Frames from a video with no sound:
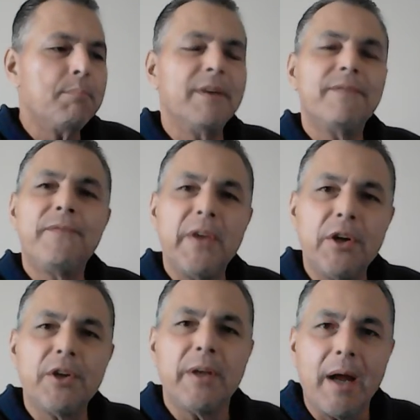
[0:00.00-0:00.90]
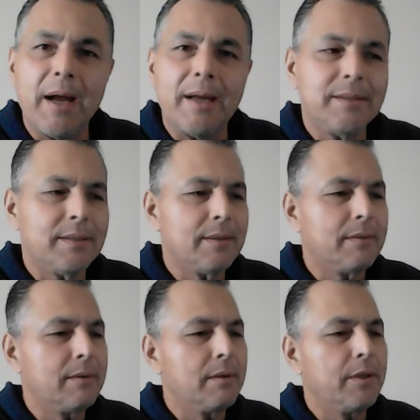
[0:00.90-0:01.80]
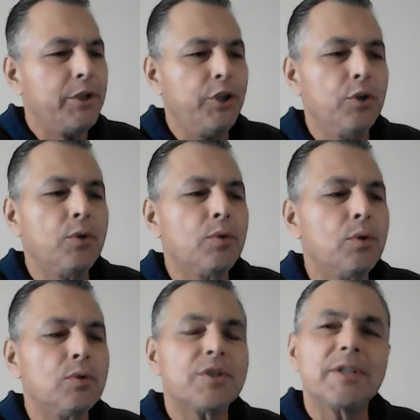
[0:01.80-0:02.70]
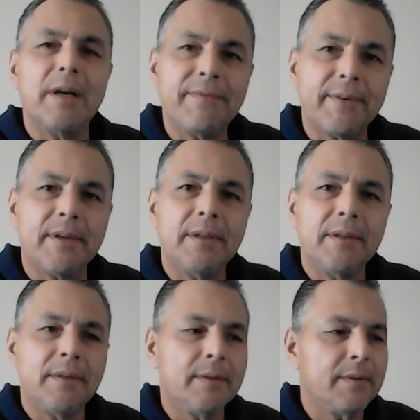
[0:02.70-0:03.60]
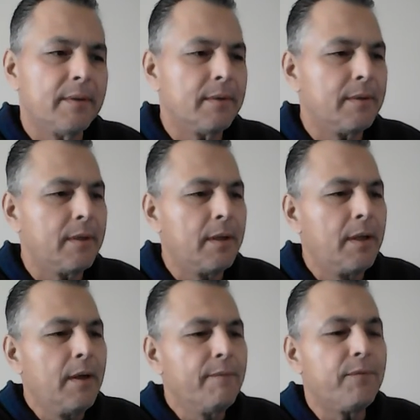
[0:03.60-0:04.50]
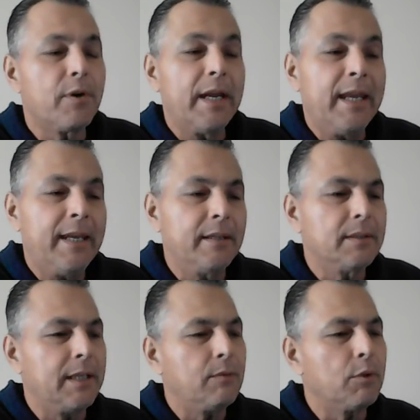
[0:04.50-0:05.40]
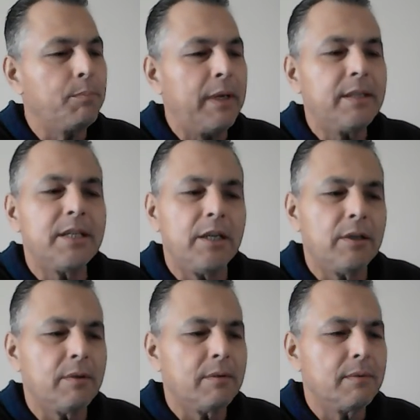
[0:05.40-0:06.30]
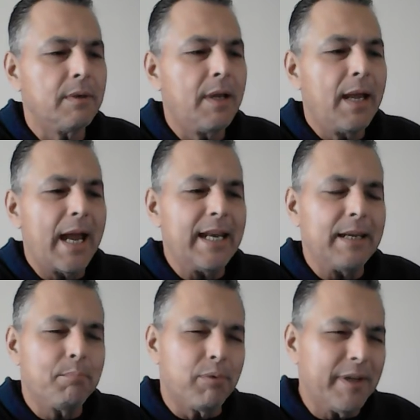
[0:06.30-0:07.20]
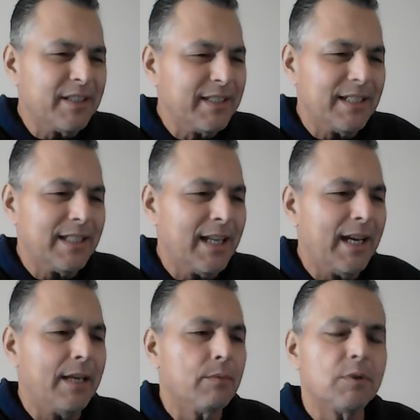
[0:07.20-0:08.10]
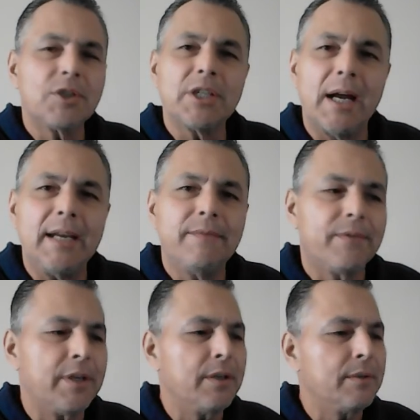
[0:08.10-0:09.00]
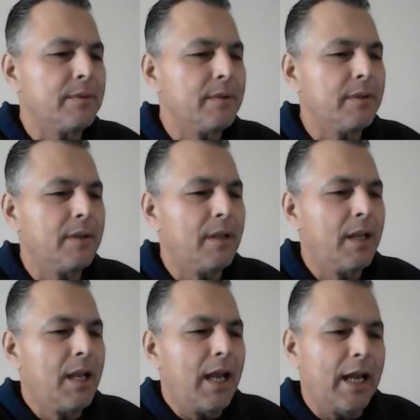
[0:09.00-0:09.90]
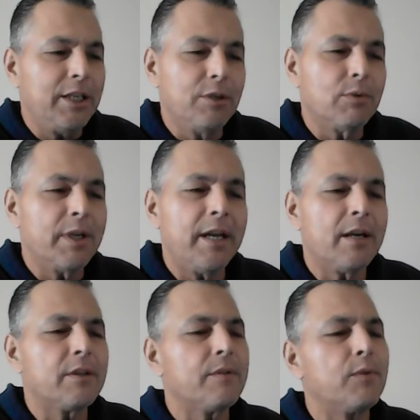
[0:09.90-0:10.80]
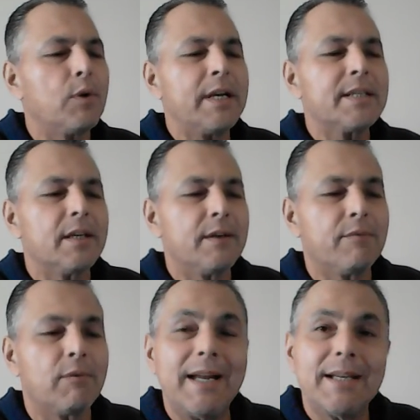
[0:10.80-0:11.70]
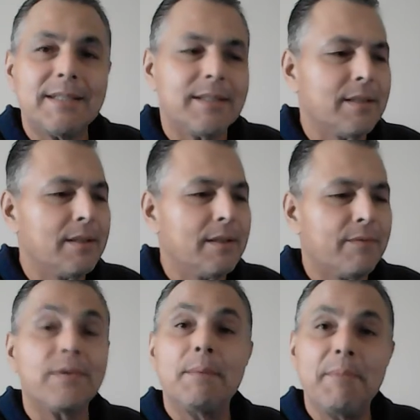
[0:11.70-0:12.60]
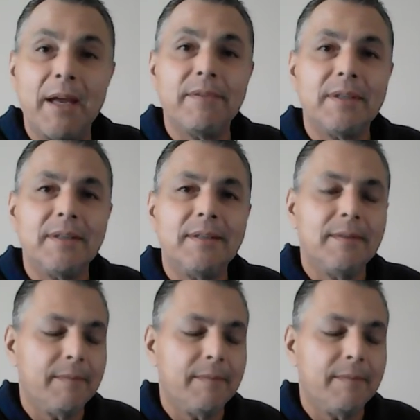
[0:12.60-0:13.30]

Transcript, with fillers: But fear not, you who suffer, for a healing will be to you, and a brilliant light will shine for you, and you will hear the voice of rest from heaven.